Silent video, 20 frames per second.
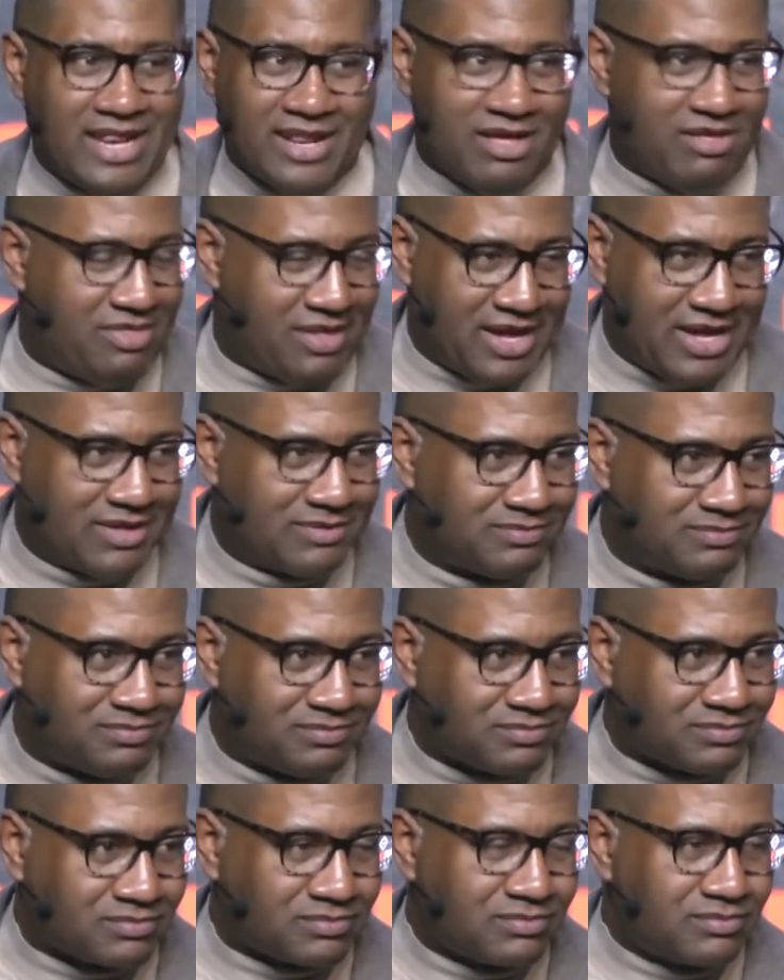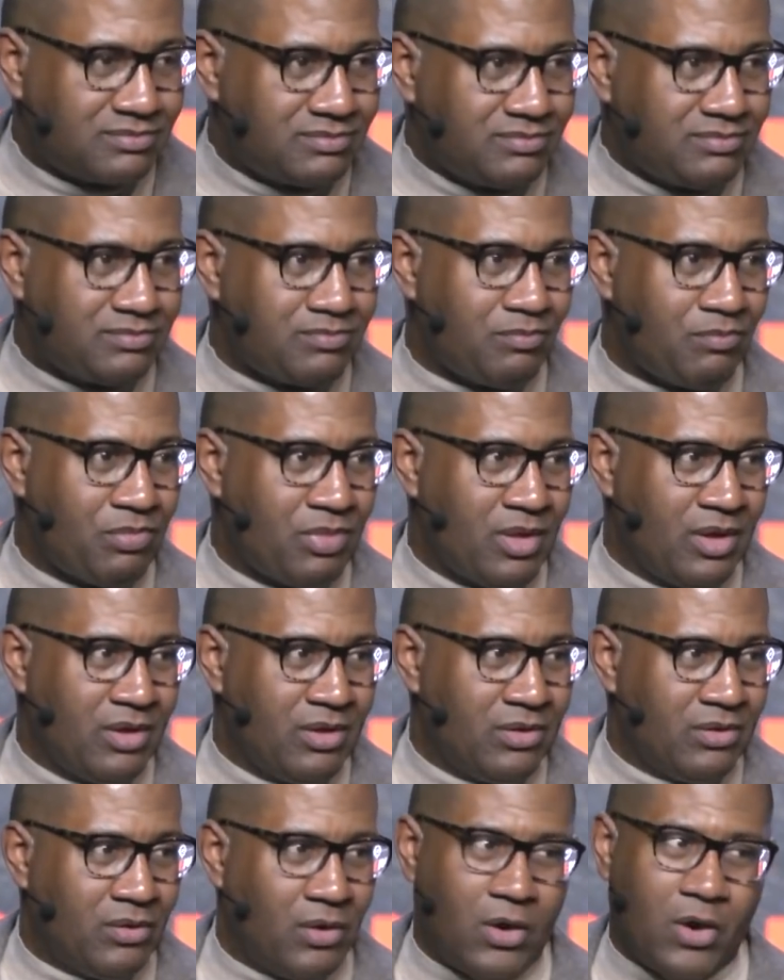anything,
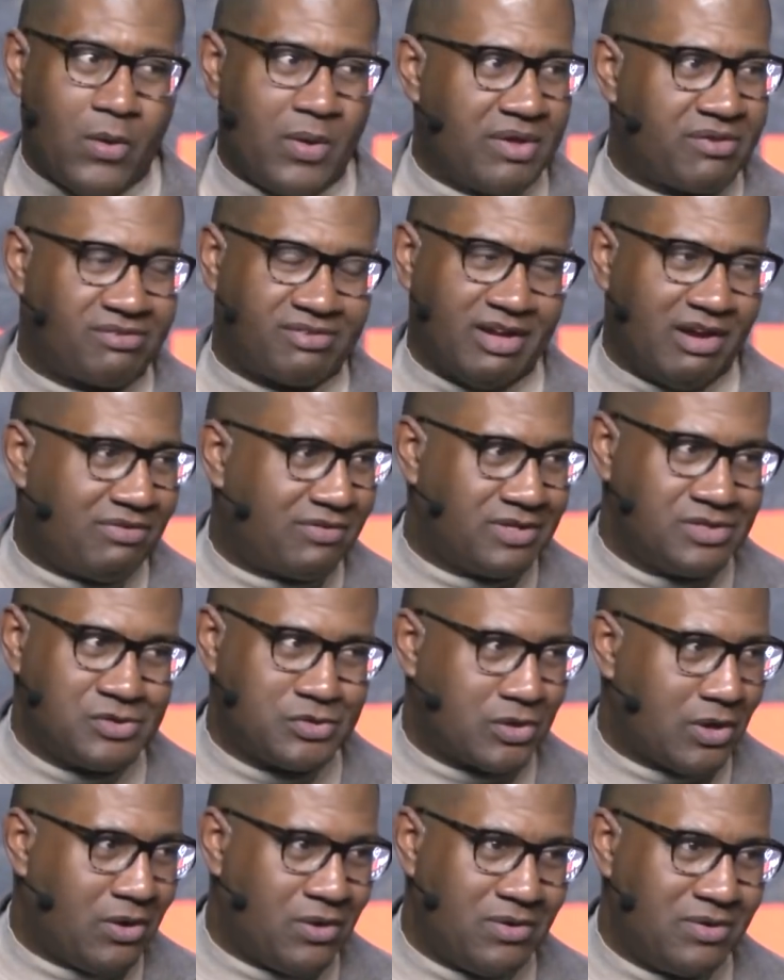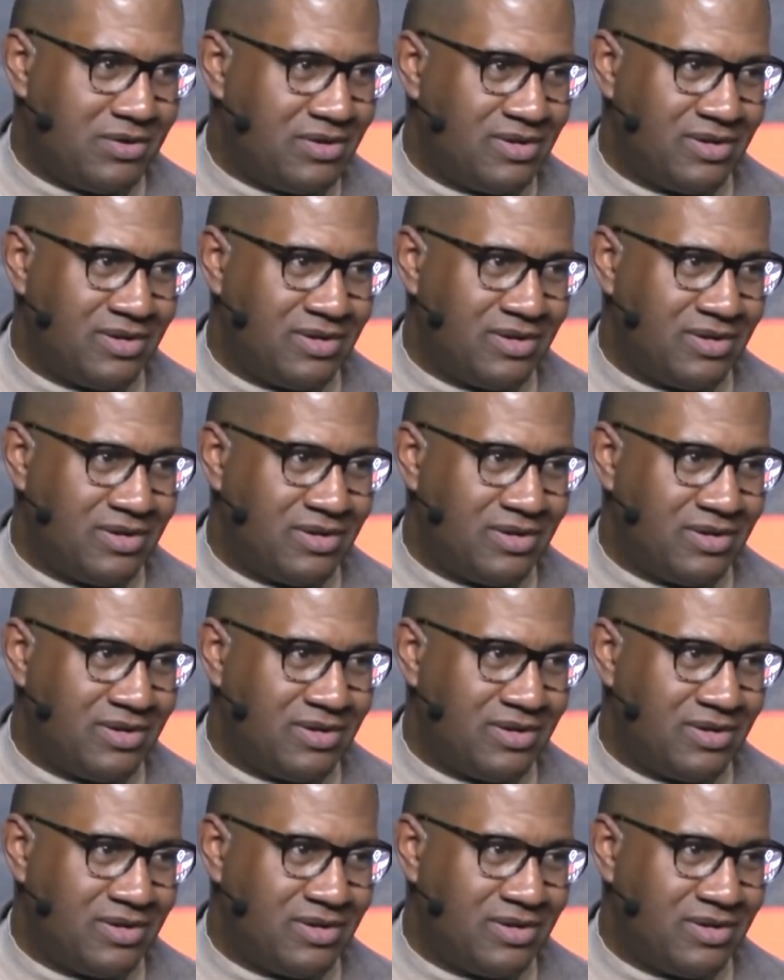oh, it's self-control.